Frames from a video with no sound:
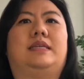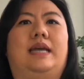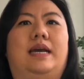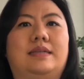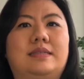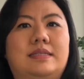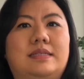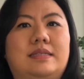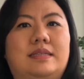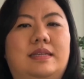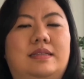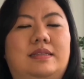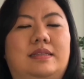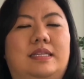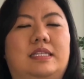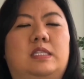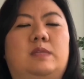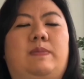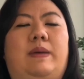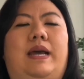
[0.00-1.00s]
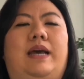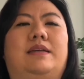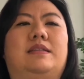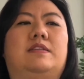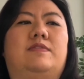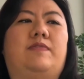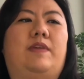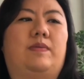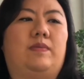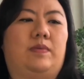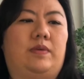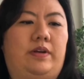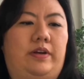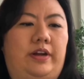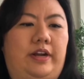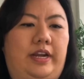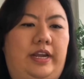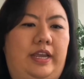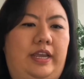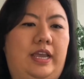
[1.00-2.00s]
Yes, this past
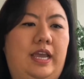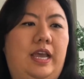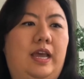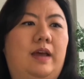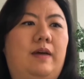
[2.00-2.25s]
February,